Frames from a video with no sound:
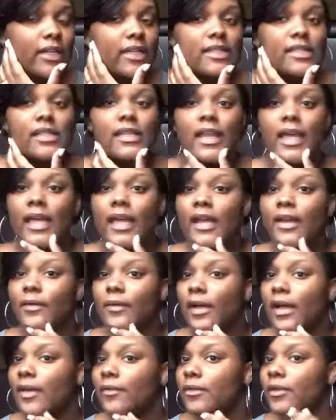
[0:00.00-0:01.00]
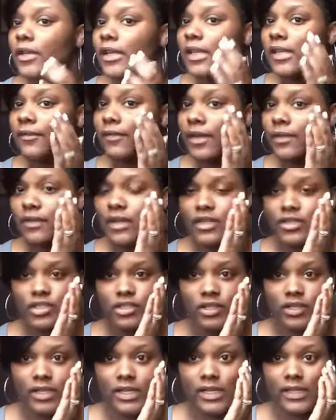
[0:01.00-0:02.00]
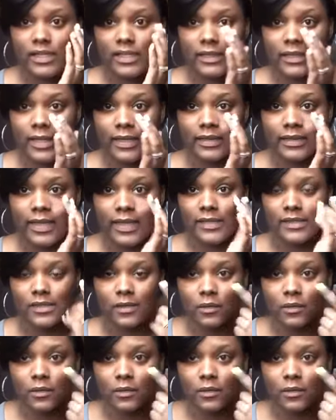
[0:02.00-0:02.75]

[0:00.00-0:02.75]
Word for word: And today I don't have on any foundation or anything like that.